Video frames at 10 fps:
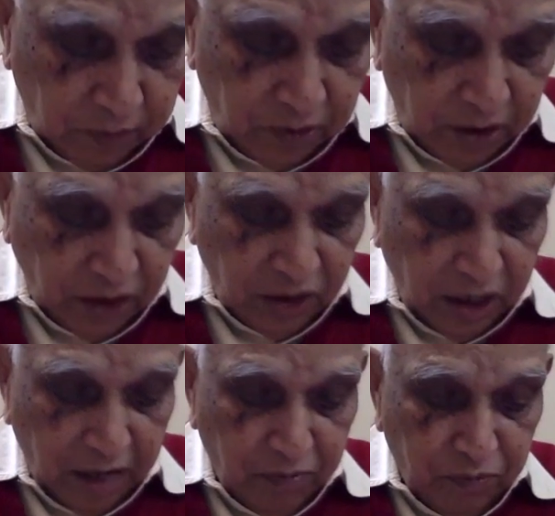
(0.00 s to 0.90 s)
Thus,
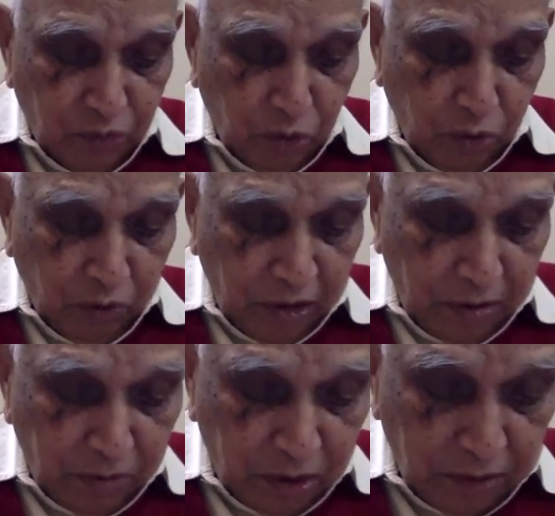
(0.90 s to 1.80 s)
I am
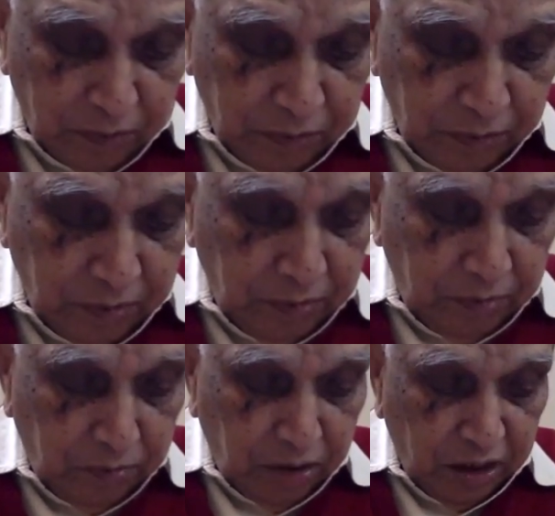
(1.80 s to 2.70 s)
overwhelmed
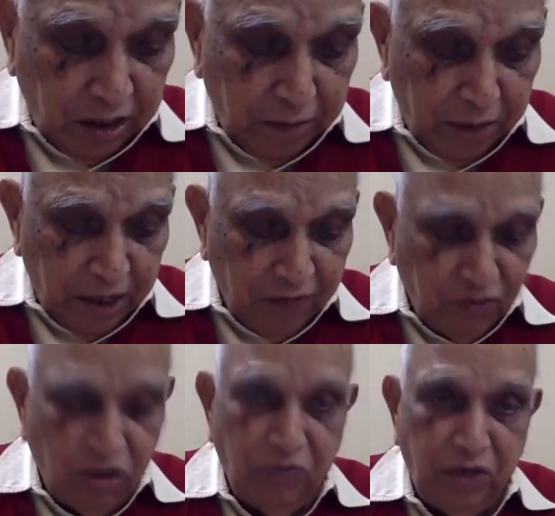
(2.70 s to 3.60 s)
by the
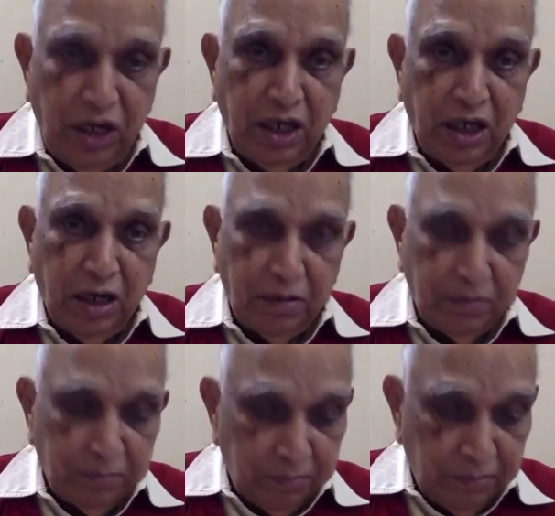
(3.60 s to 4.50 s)
abundance of data
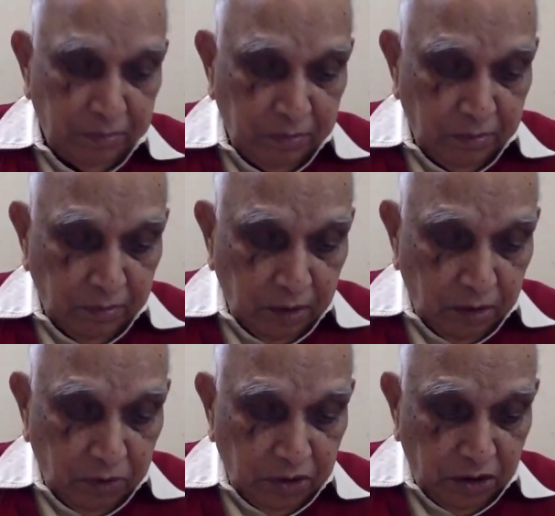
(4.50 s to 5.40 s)

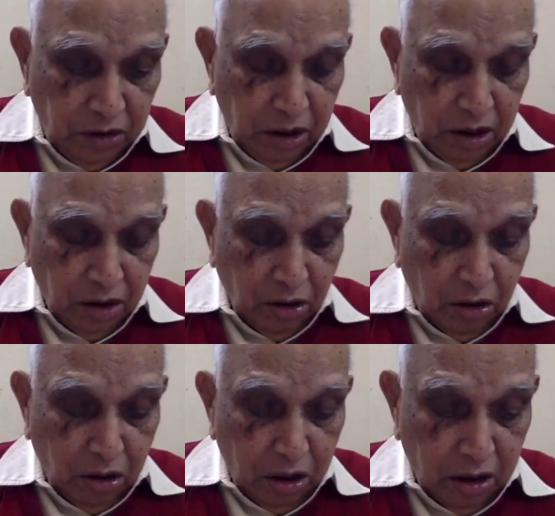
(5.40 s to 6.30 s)
which is on
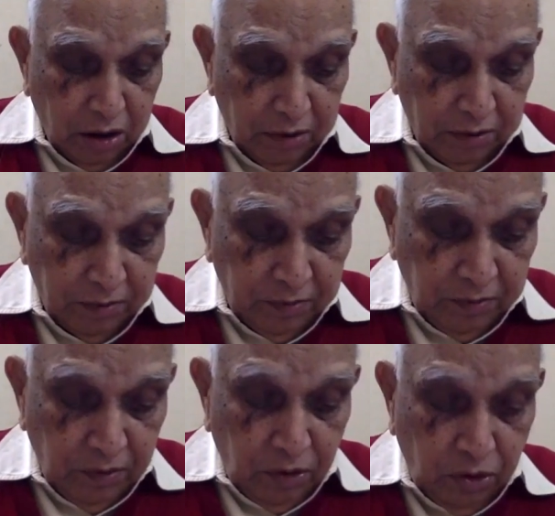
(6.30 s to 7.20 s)
record
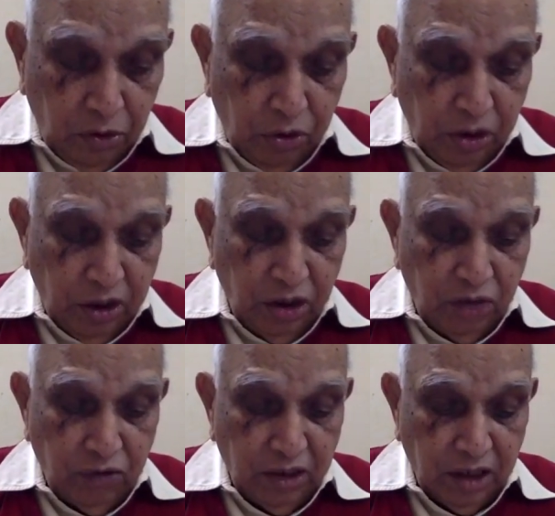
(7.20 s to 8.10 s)
to eulogize
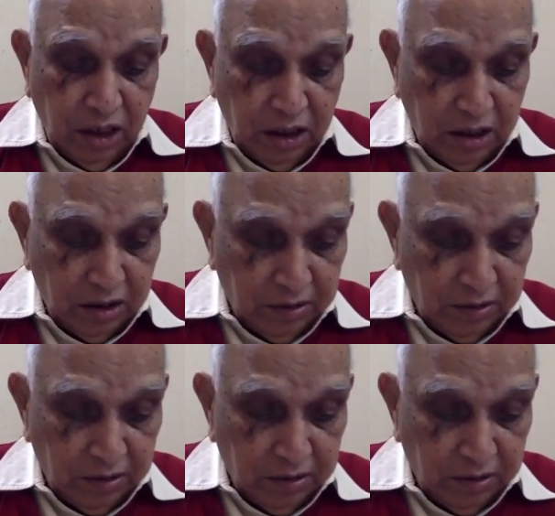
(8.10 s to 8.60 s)
Vyasaraja.